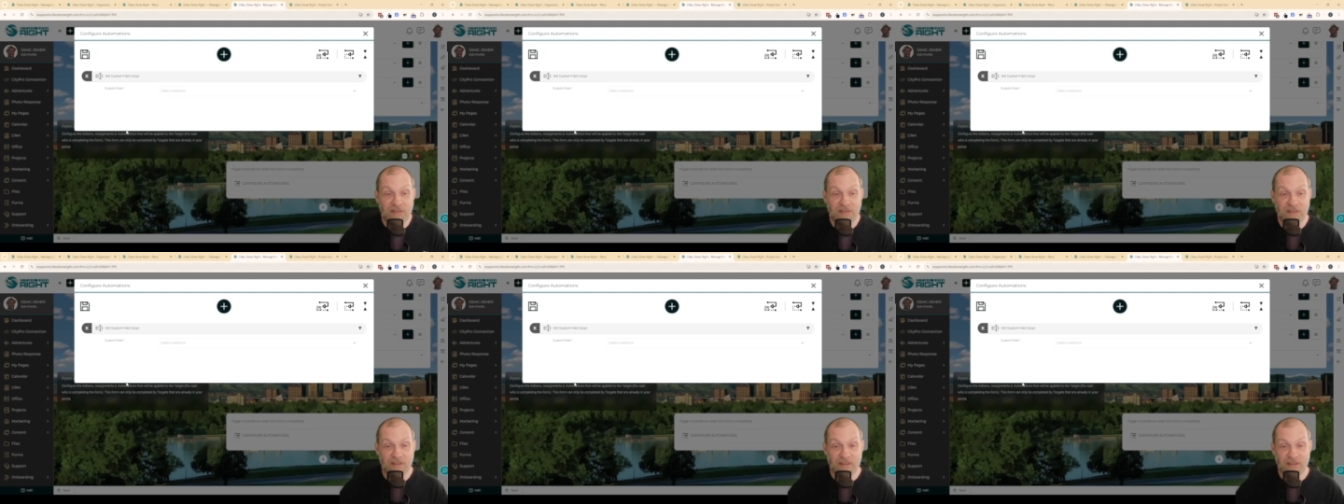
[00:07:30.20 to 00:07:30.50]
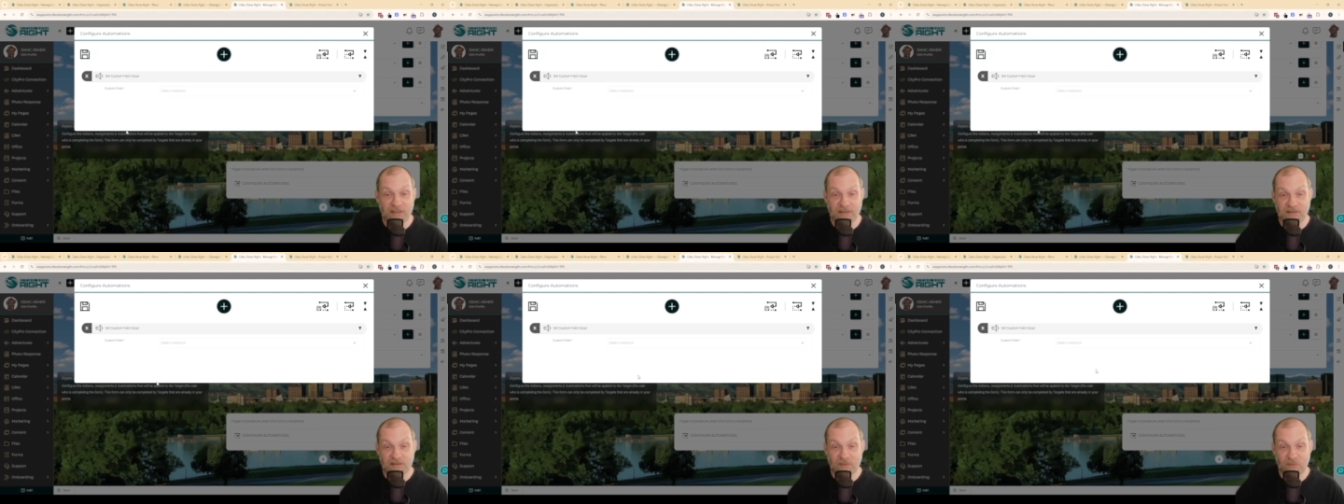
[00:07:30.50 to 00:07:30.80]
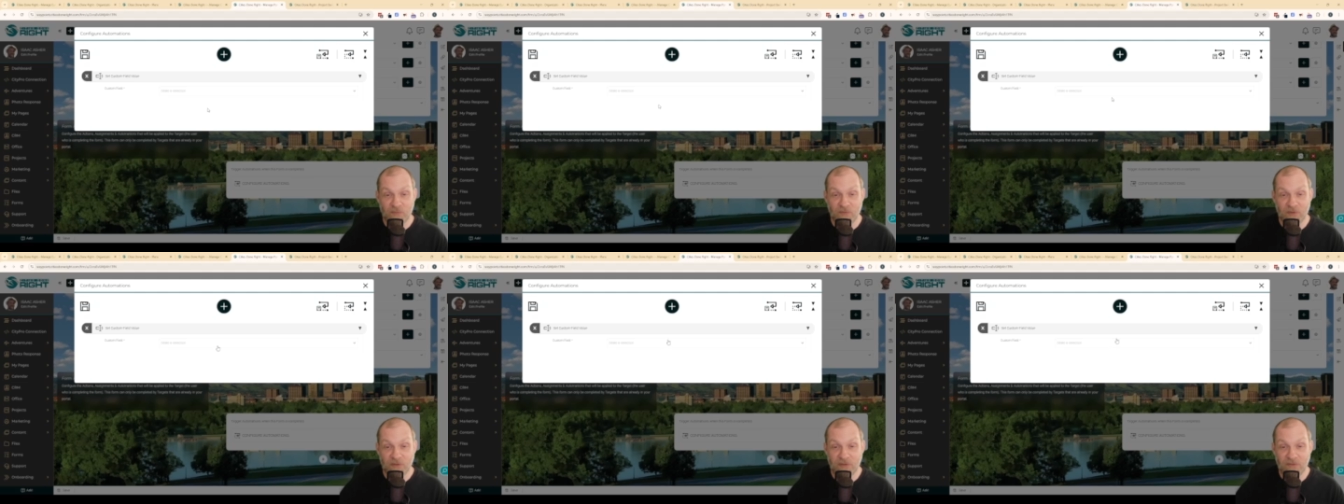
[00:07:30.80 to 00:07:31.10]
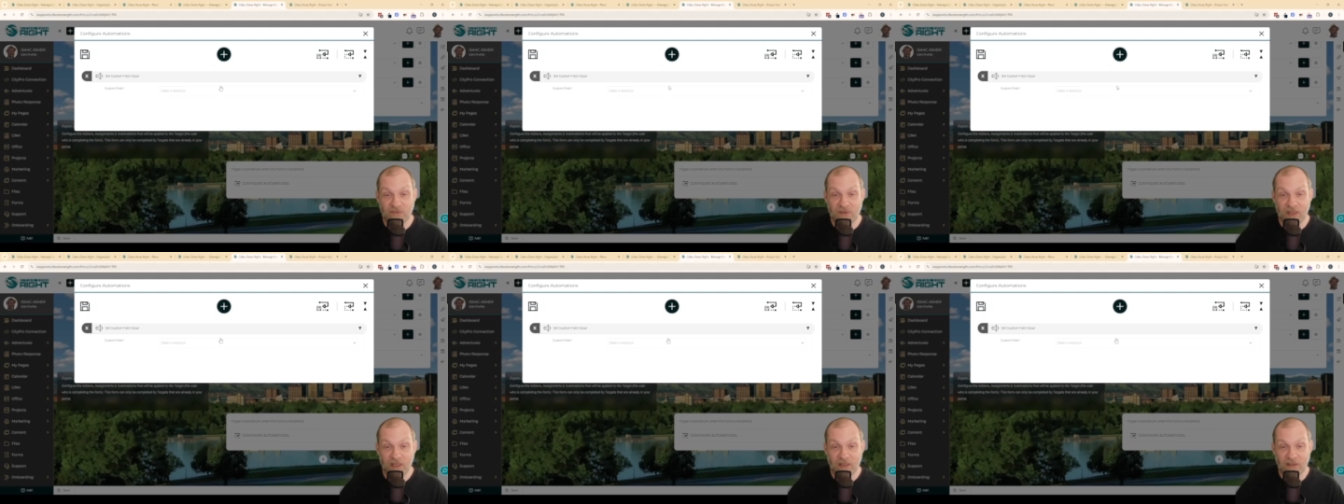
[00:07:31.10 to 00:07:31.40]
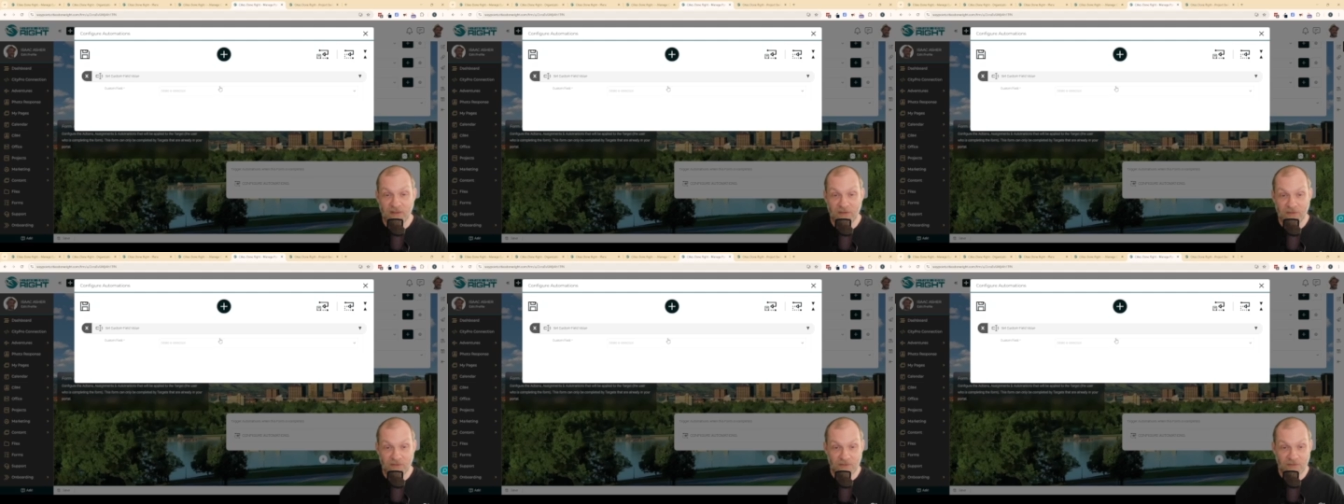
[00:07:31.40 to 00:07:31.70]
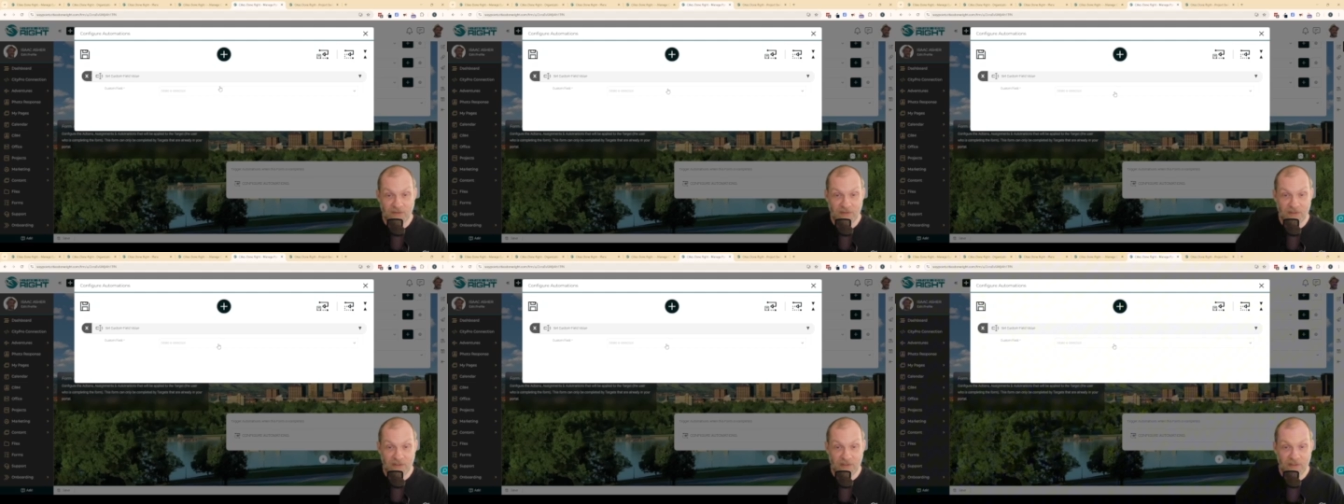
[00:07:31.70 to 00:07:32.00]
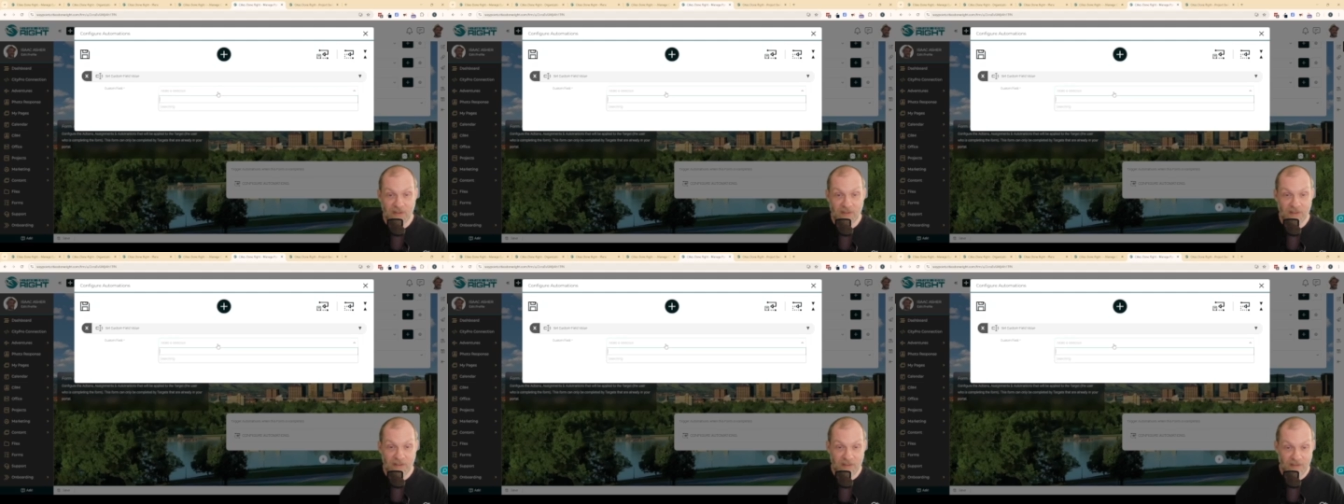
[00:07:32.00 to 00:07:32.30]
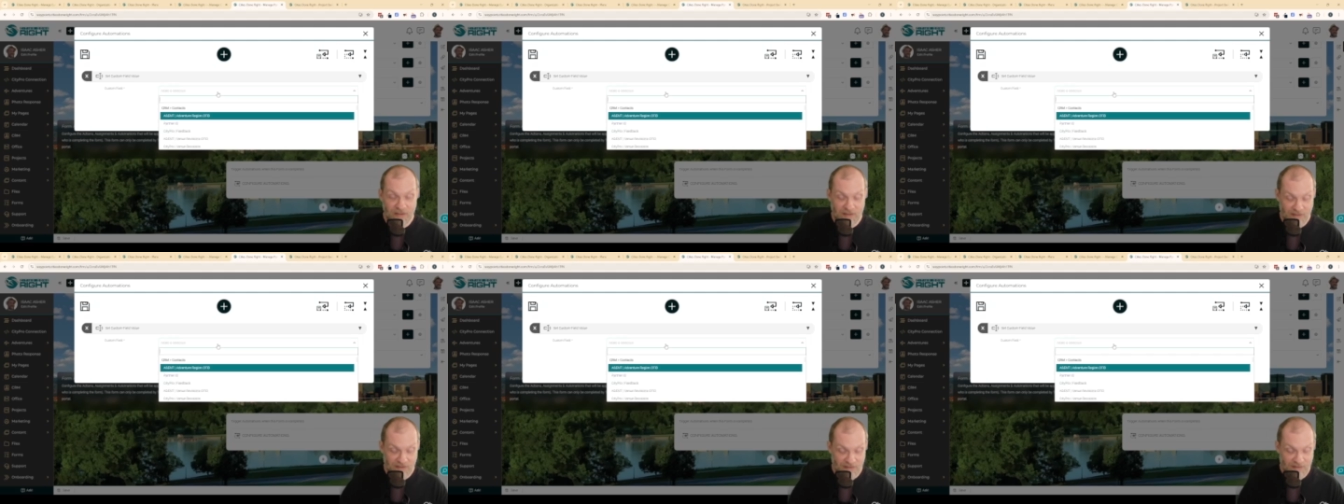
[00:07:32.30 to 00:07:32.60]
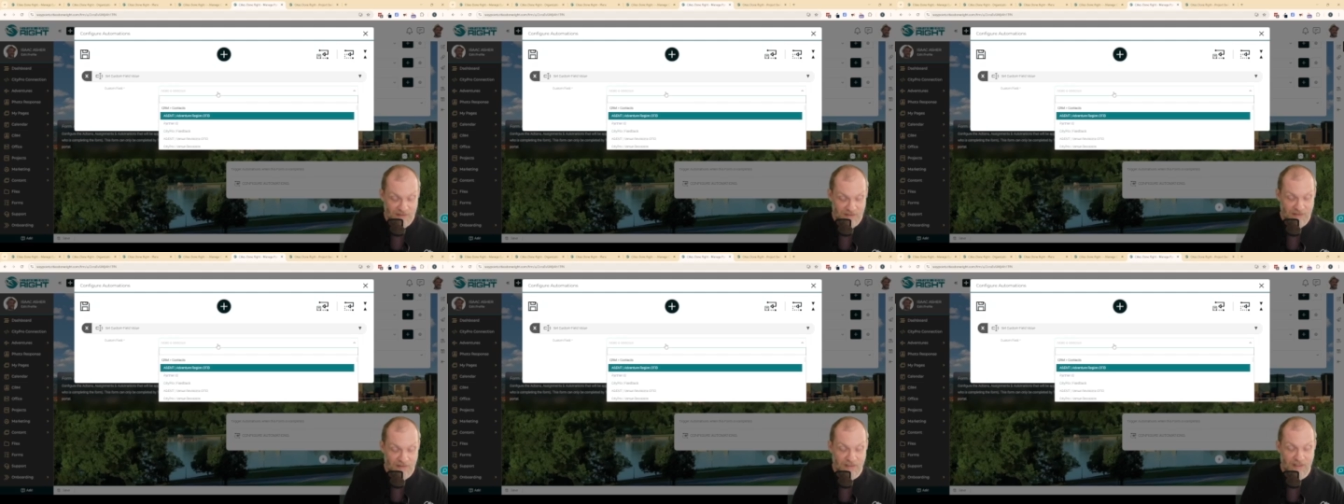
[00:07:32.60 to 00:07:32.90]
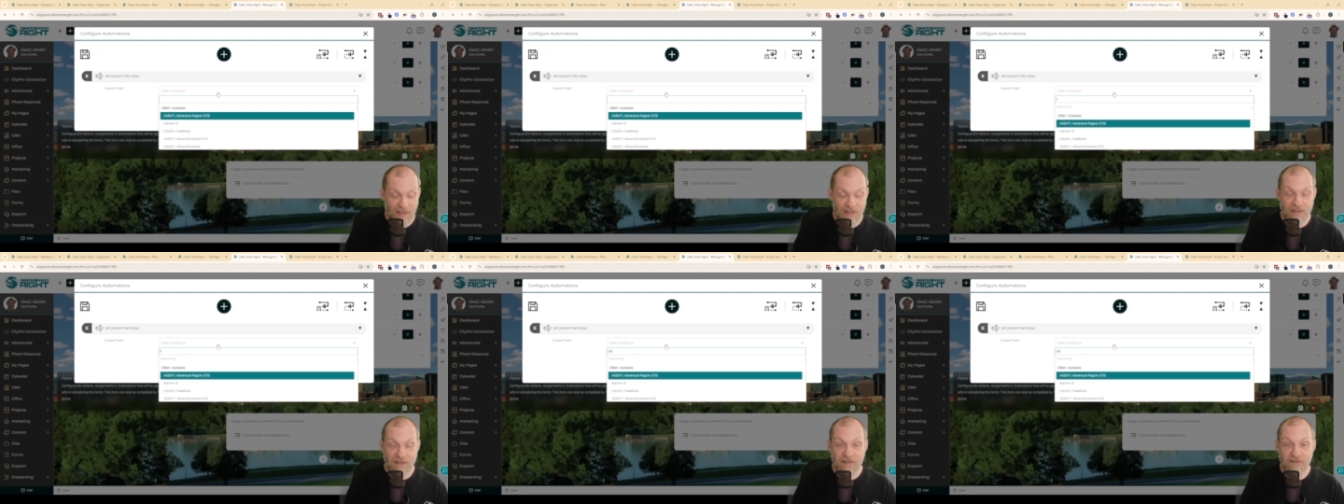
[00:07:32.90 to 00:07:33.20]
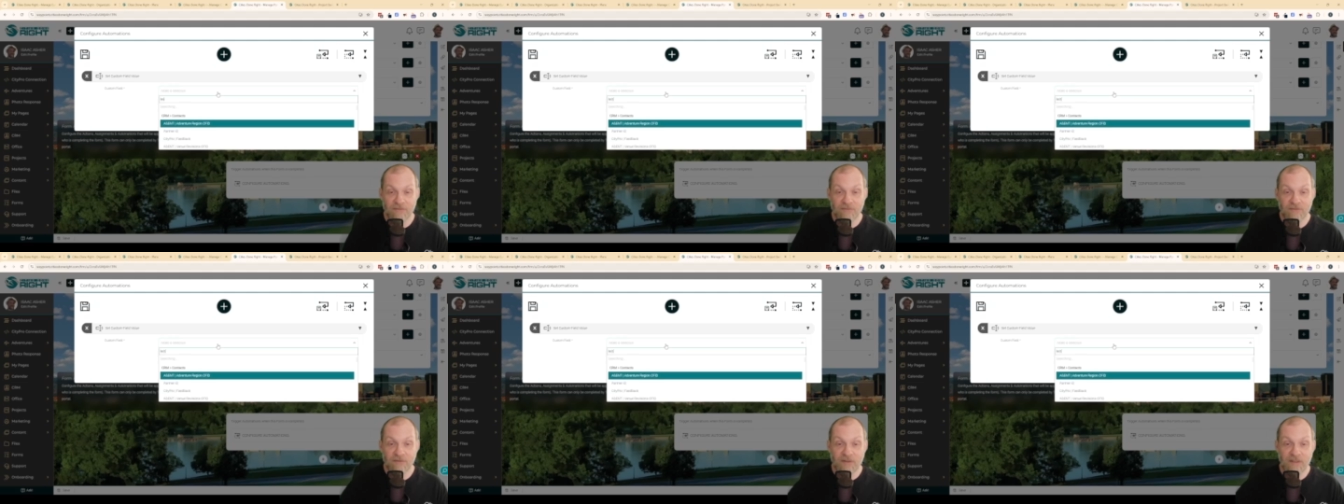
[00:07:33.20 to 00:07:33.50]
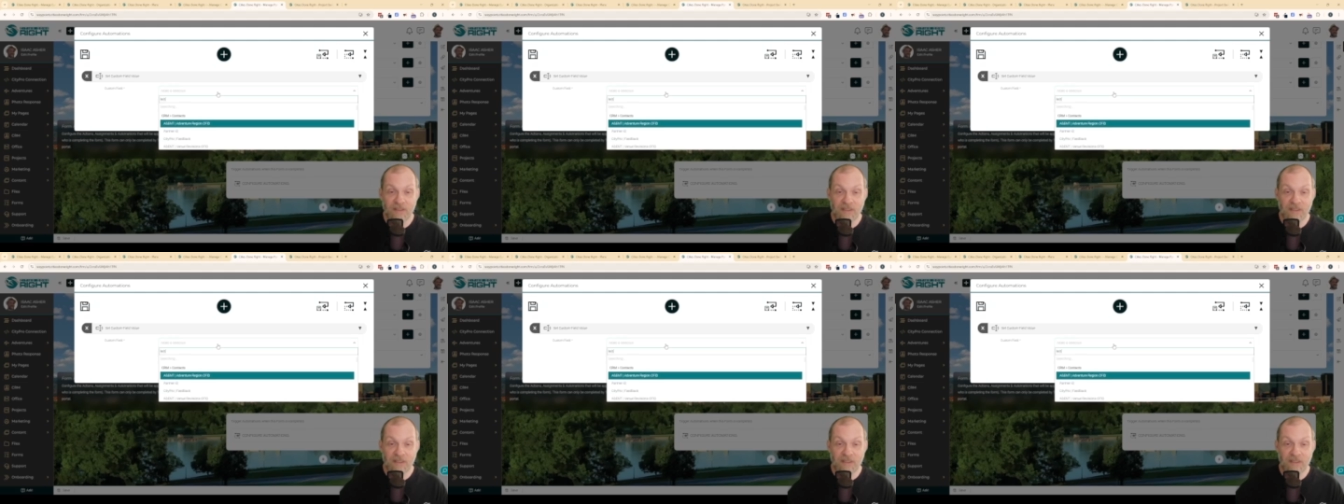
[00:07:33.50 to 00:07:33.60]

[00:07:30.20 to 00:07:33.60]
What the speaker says: the custom field value of